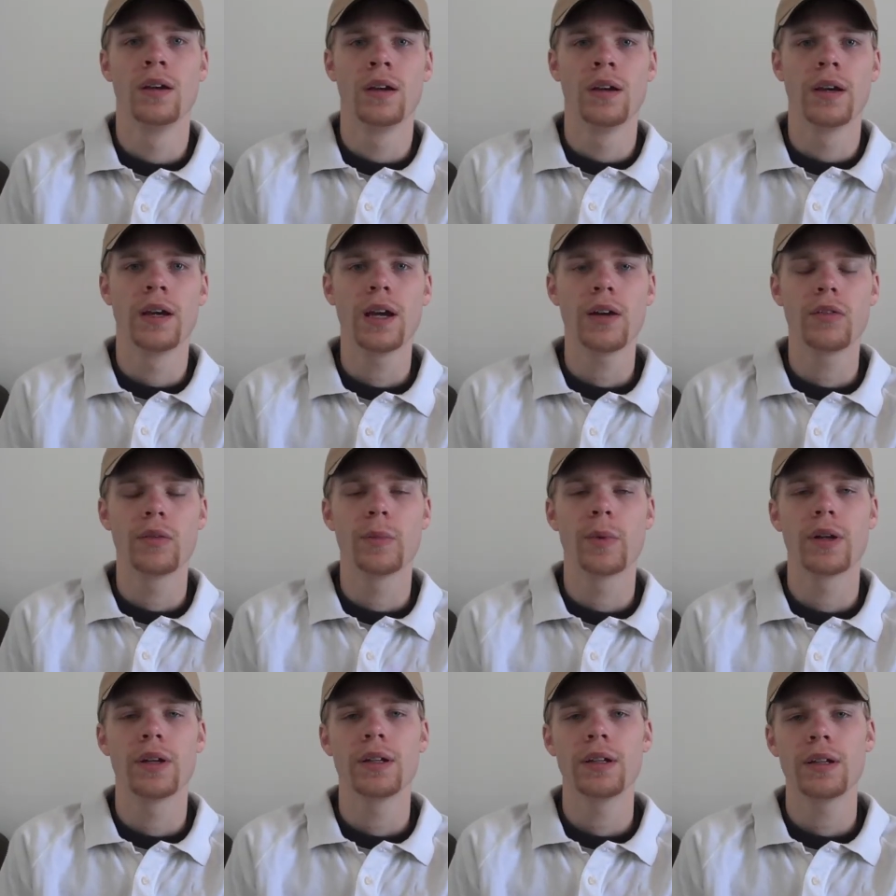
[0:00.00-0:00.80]
Hey
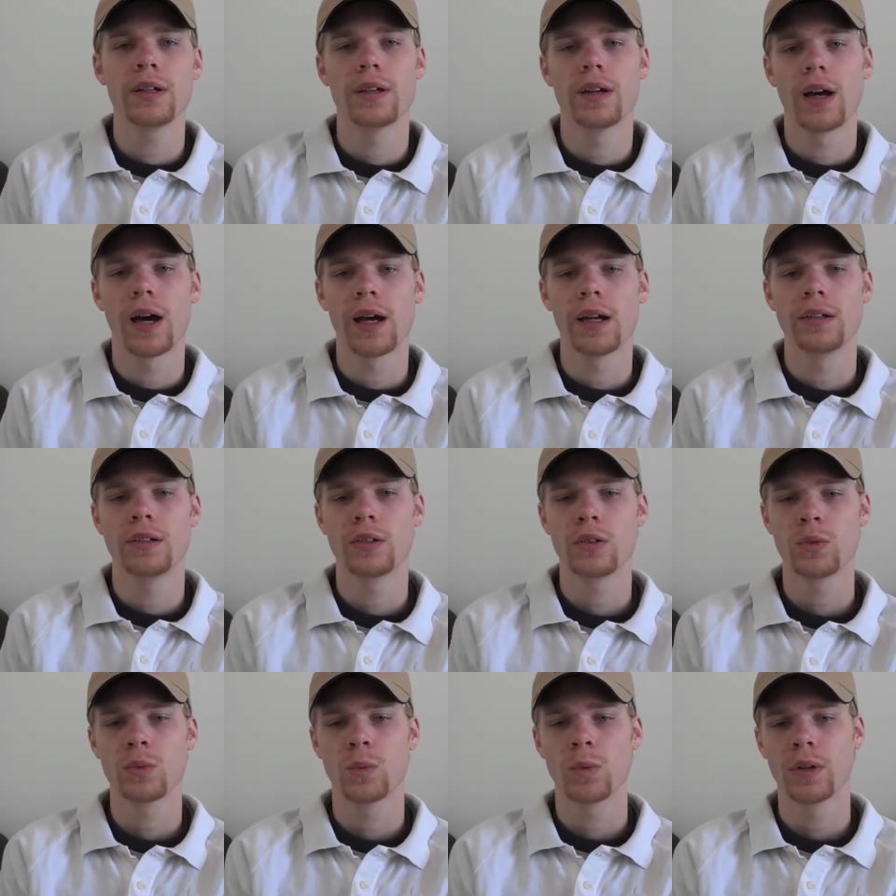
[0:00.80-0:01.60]
everybody, I
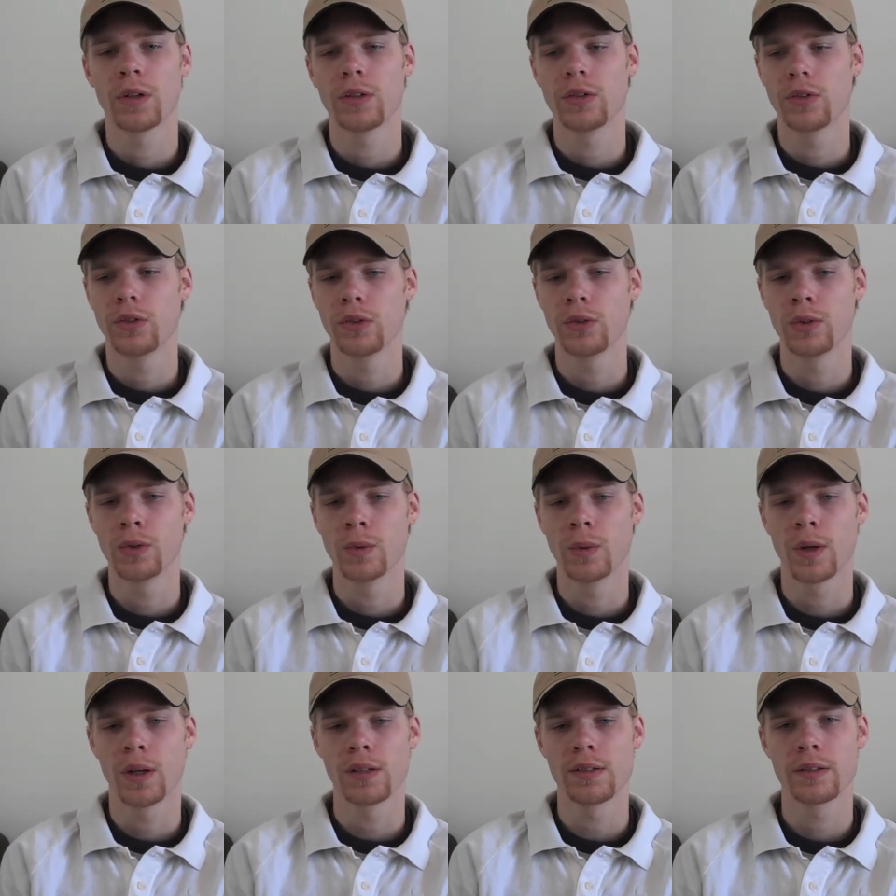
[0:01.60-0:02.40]
just wanted to
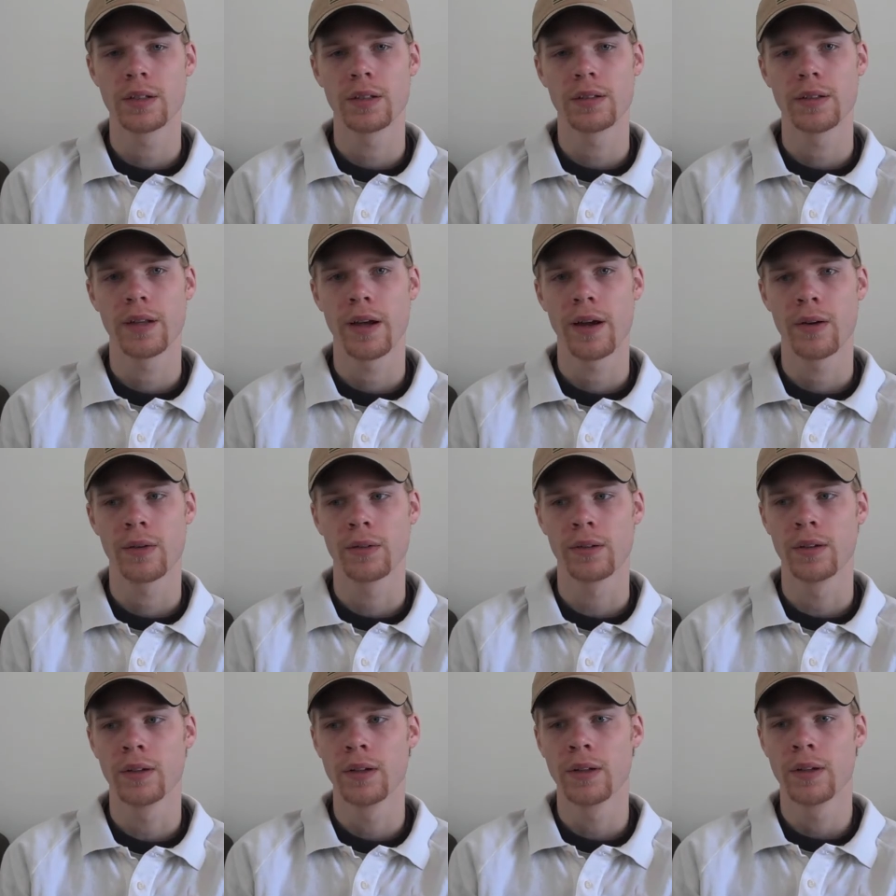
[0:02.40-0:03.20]
uh, sit down
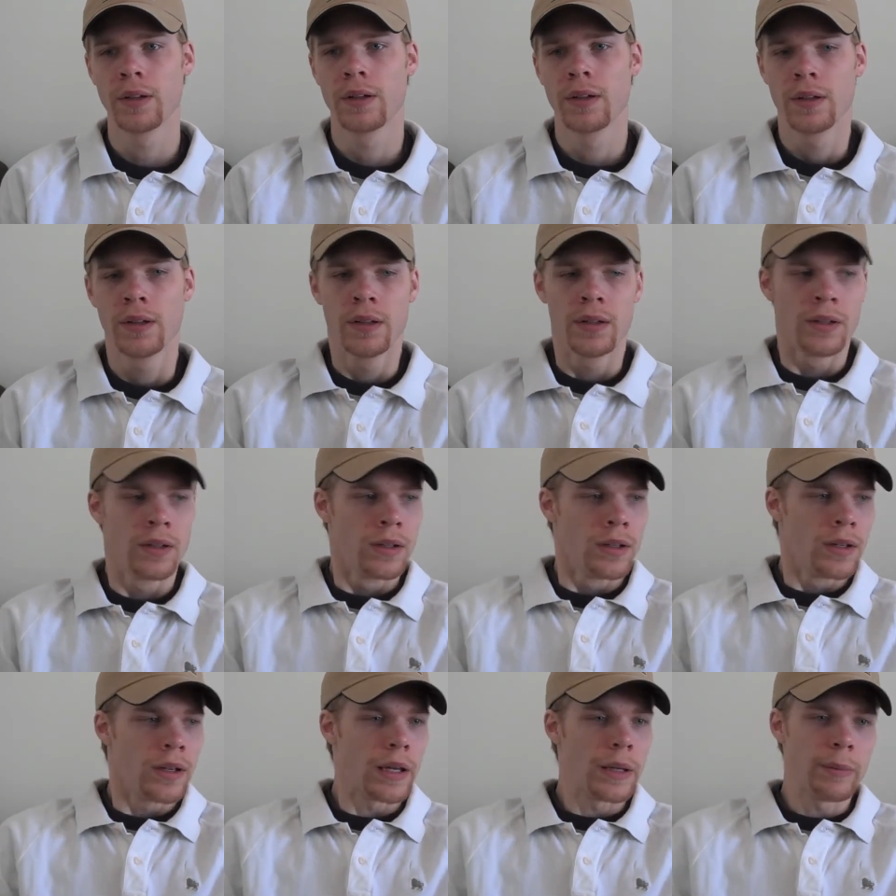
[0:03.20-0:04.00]

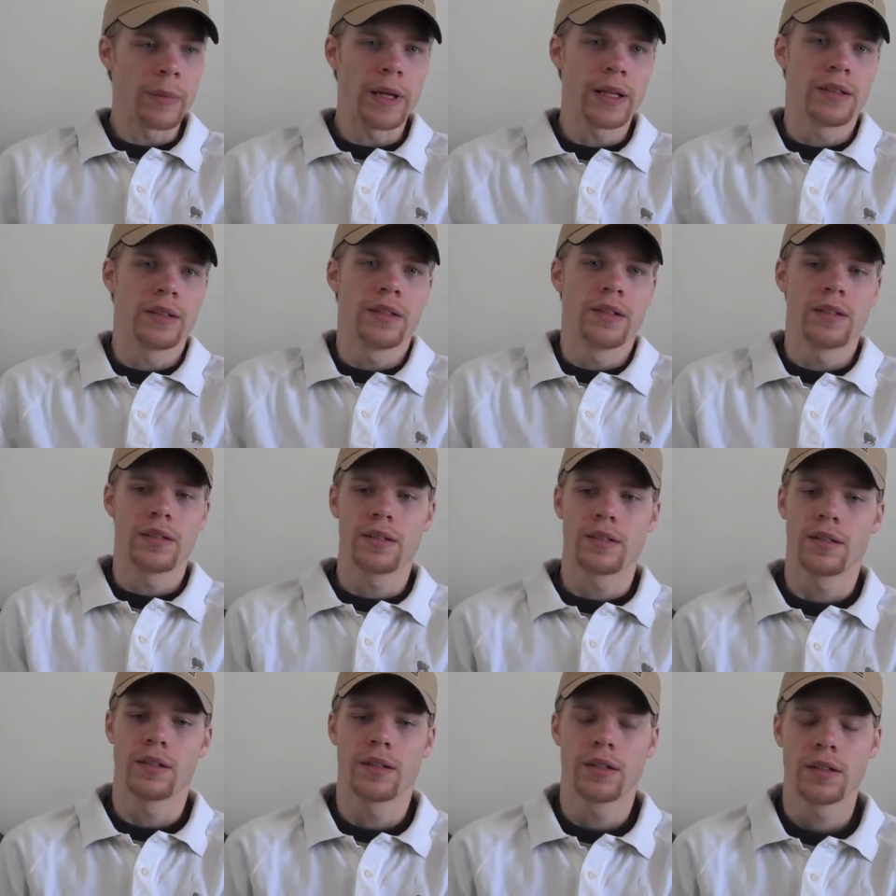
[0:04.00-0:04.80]
and make
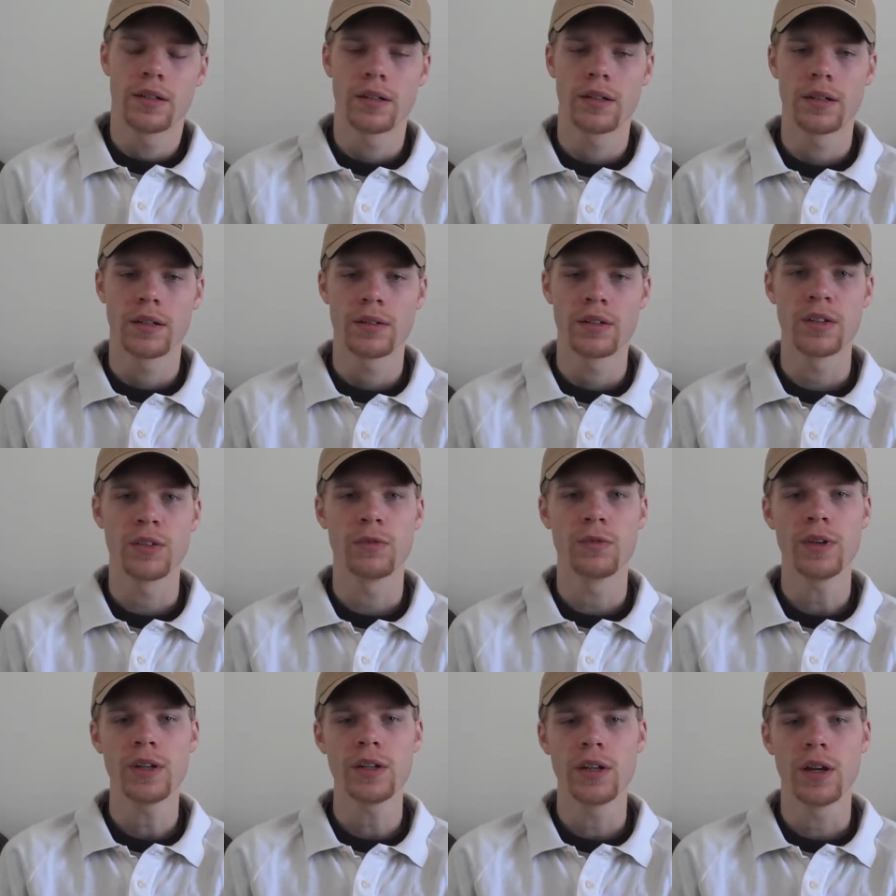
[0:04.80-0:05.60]
this this
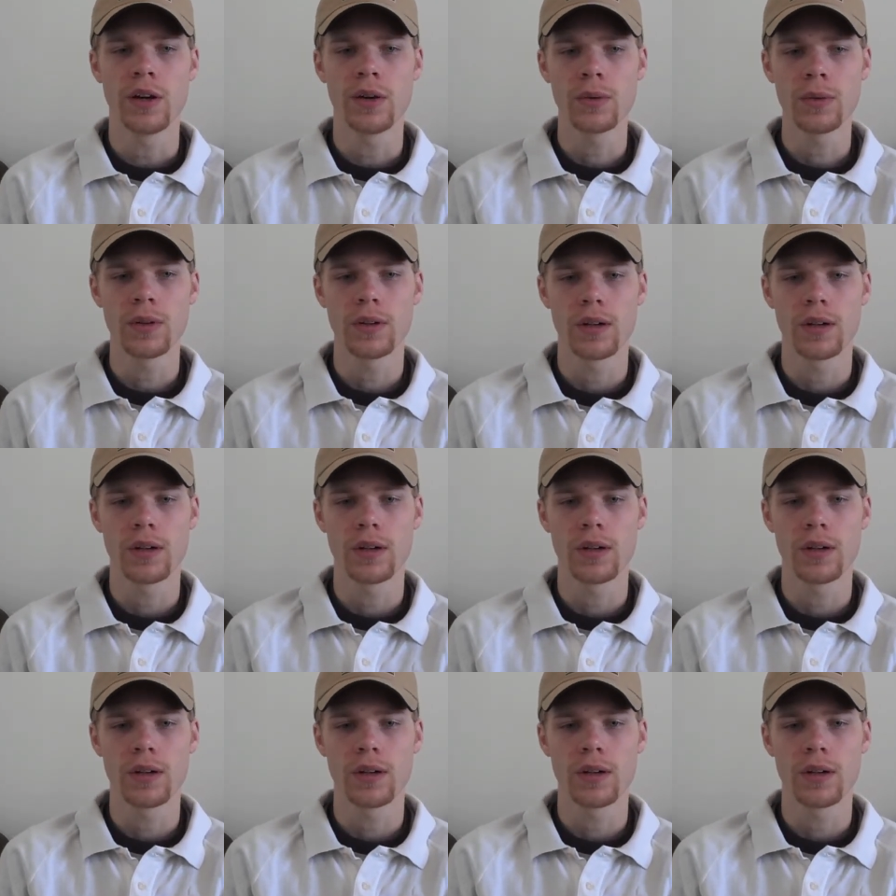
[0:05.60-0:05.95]
video.